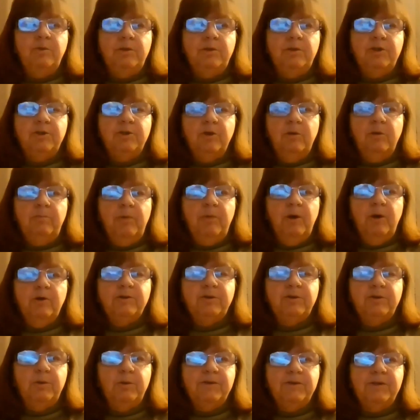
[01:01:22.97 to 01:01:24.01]
ensure a
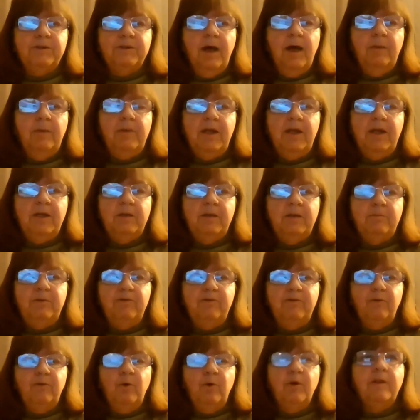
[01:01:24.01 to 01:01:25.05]
person was nominated
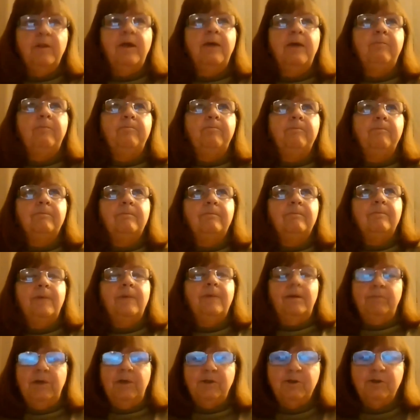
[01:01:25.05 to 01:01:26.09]
before they,
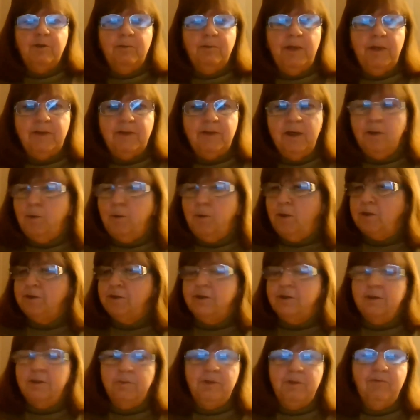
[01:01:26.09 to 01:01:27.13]
I'm not sure about that
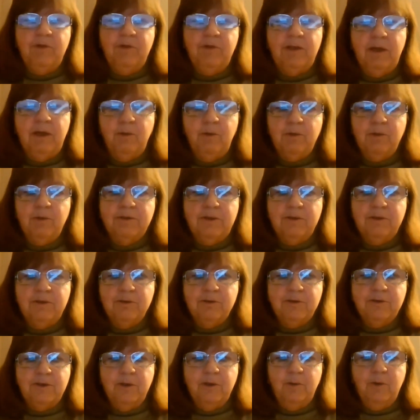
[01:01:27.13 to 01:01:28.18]
question. Maybe that was an
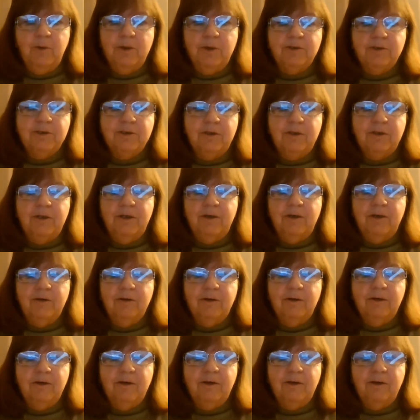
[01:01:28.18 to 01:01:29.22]
interesting question here.
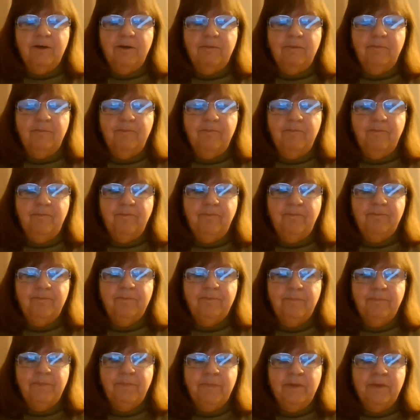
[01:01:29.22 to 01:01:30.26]
Let
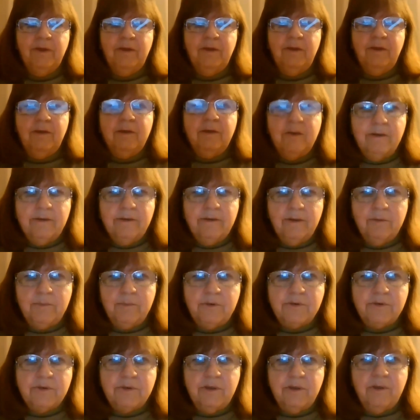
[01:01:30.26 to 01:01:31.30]
me
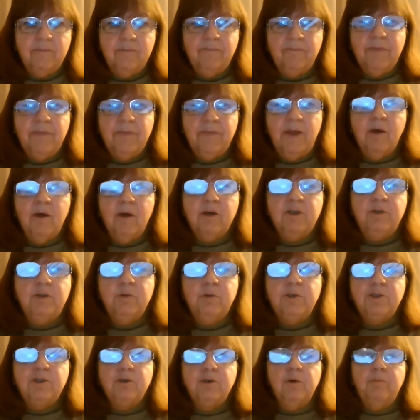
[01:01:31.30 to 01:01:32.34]
see. How can you
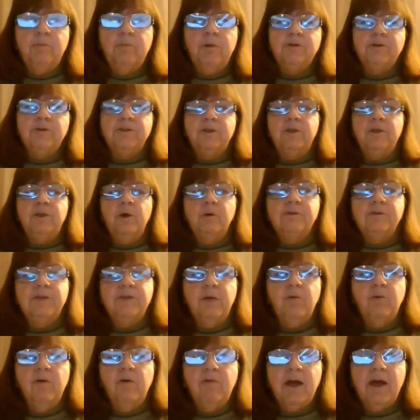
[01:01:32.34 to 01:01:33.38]
ensure a person knows they
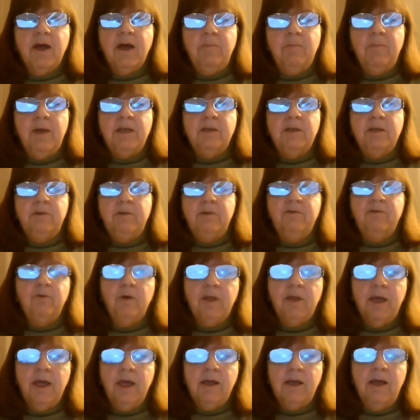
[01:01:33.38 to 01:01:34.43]
were recommended before
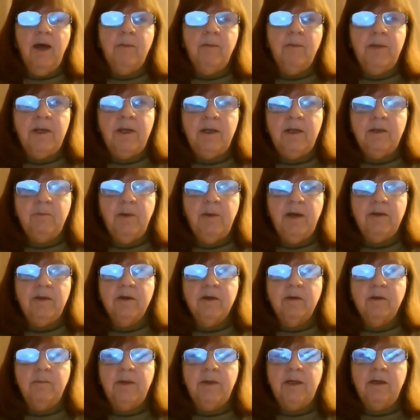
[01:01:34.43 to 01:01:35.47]
they get nominated by the
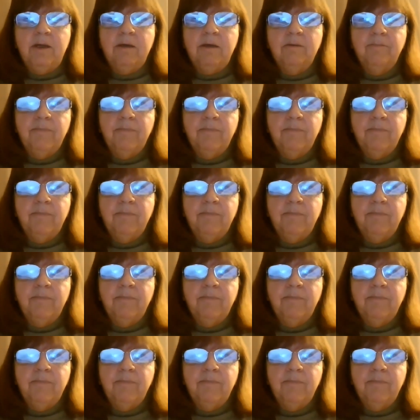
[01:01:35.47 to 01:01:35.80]
committee?